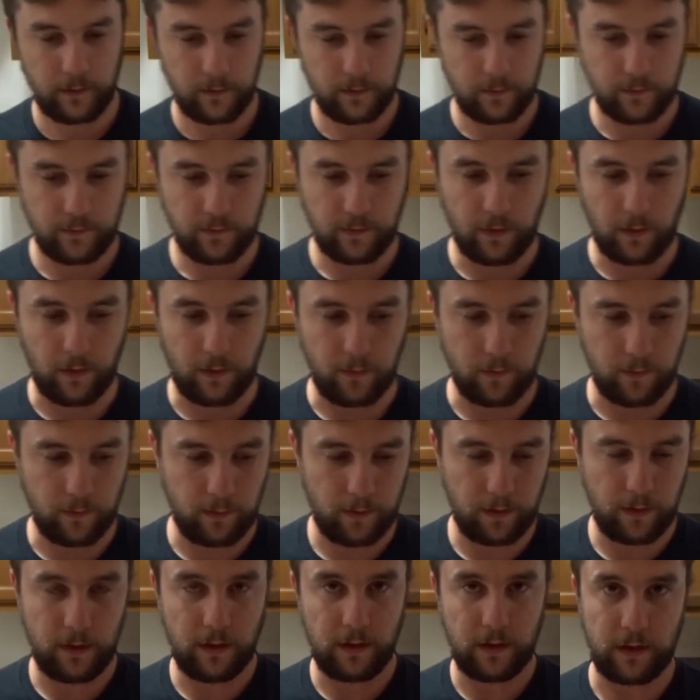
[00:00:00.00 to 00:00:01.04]
So,
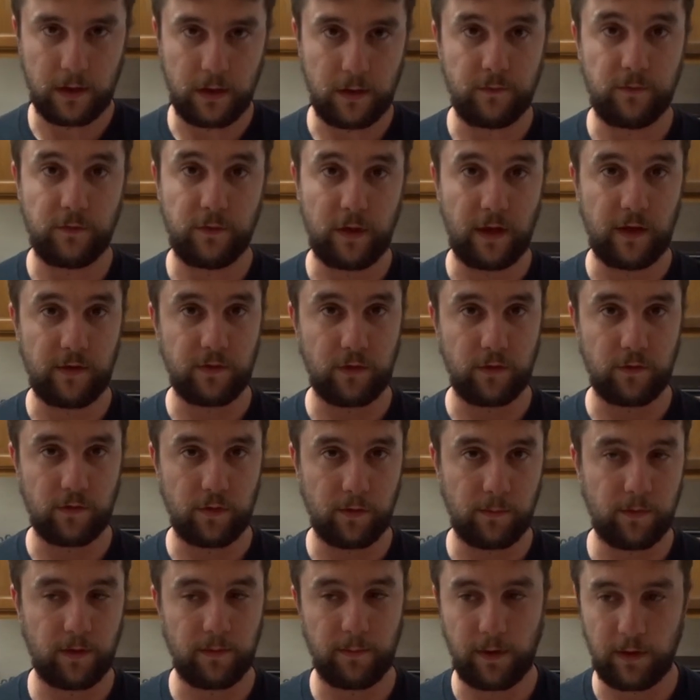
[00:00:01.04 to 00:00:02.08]
if you guys know
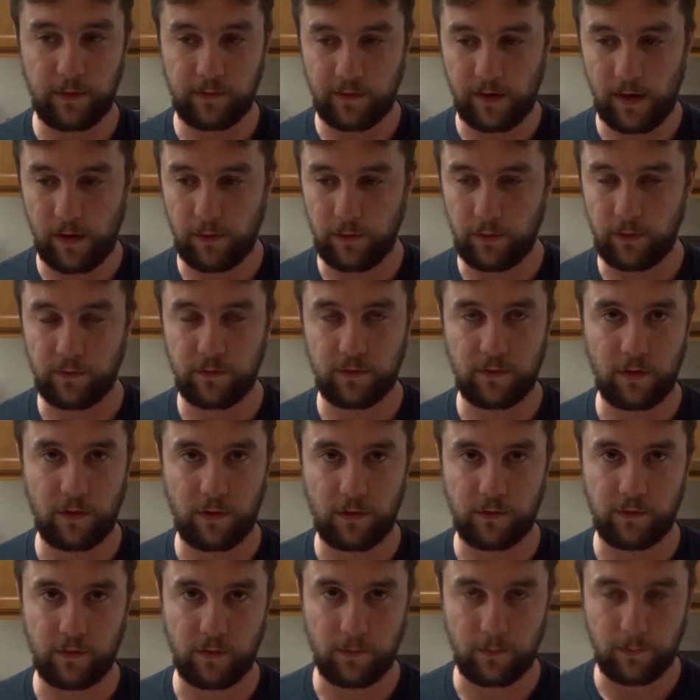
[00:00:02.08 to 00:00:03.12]
something about sourdough
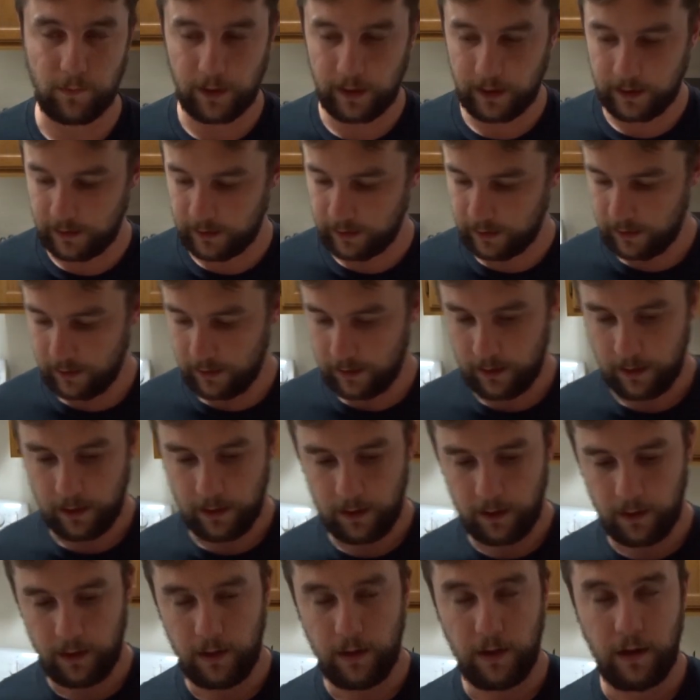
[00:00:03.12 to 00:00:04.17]
starters already,
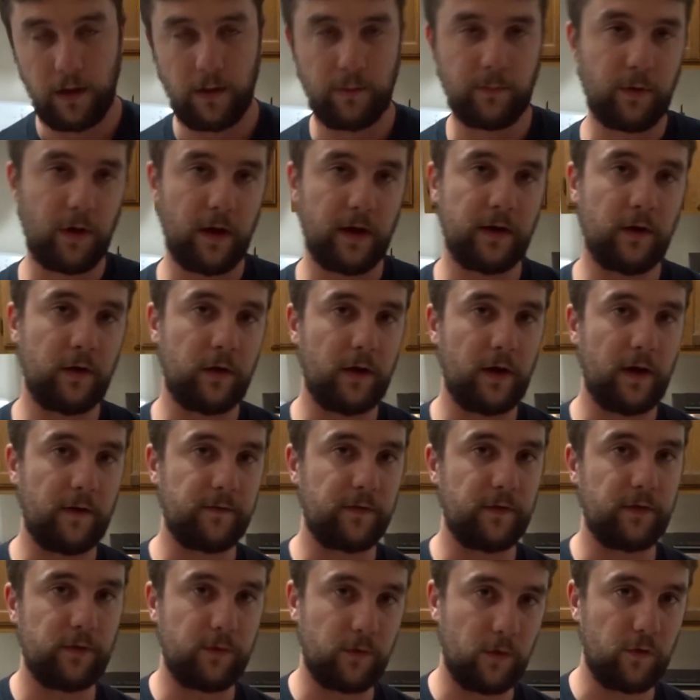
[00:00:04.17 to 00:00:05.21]
probably know you have
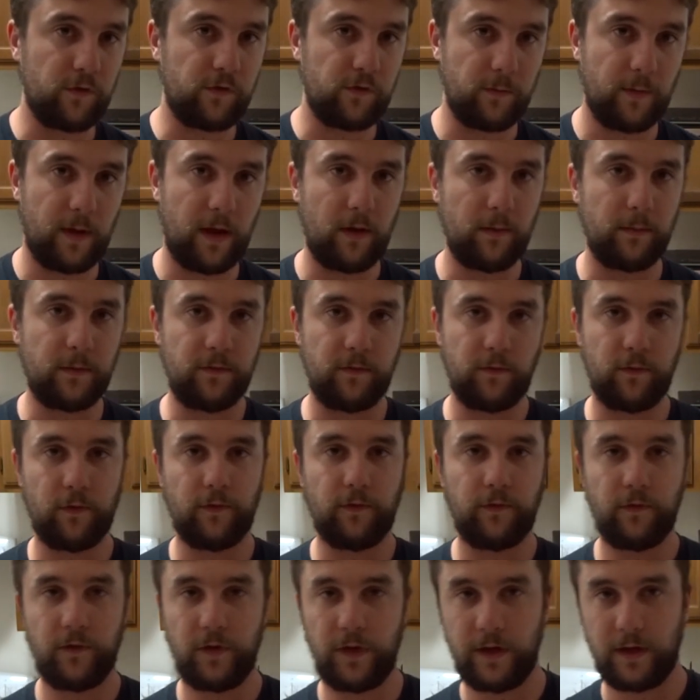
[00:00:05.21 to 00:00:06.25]
to throw some out before
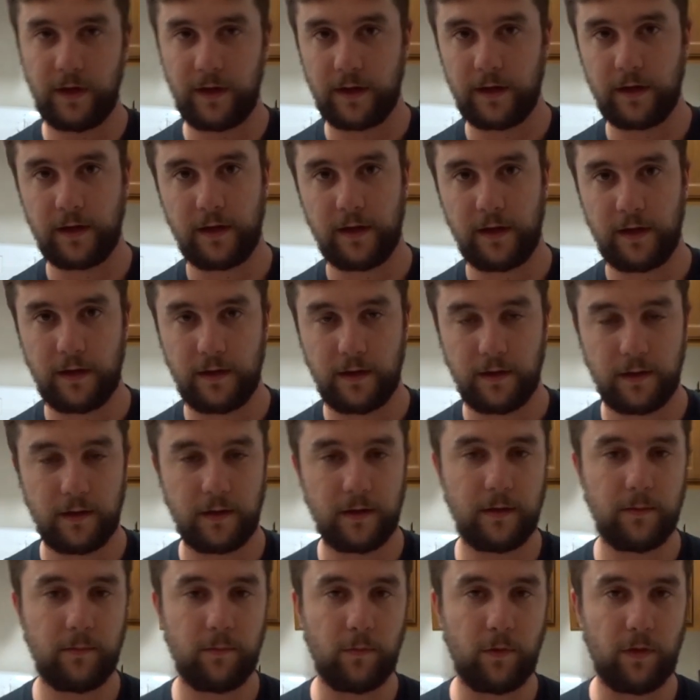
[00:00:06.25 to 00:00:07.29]
feeding again.
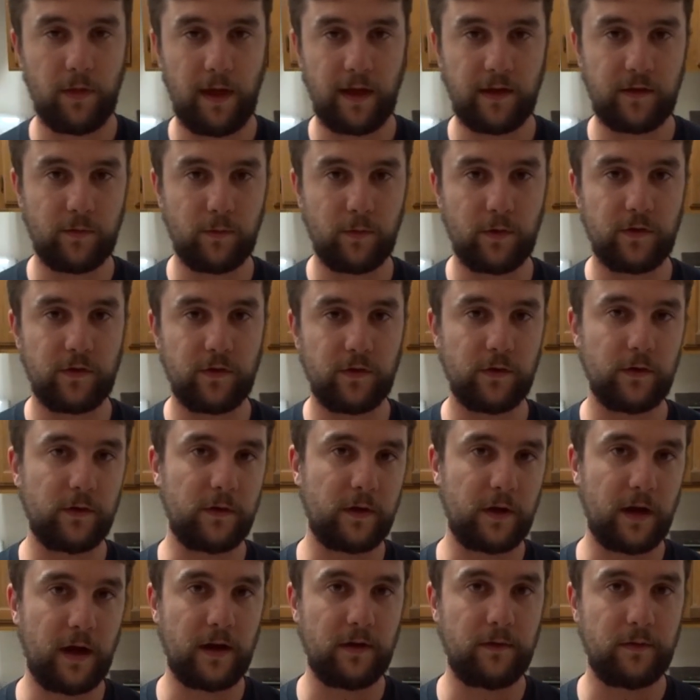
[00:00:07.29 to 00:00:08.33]
Well, that's once you're
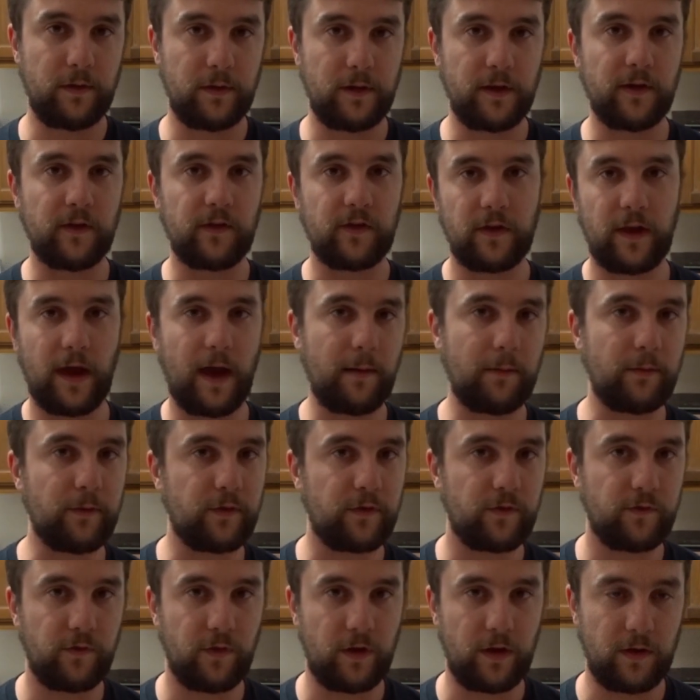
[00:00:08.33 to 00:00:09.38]
kind of in the
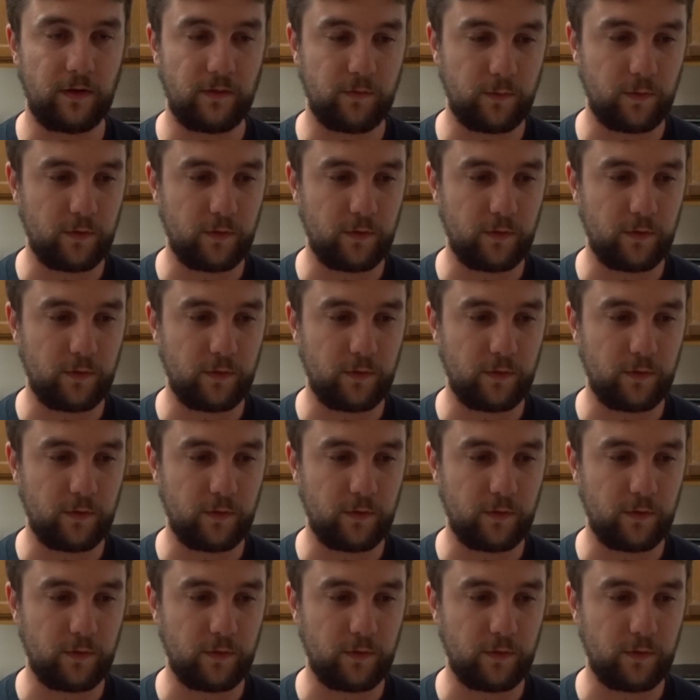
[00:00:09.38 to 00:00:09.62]
established phase.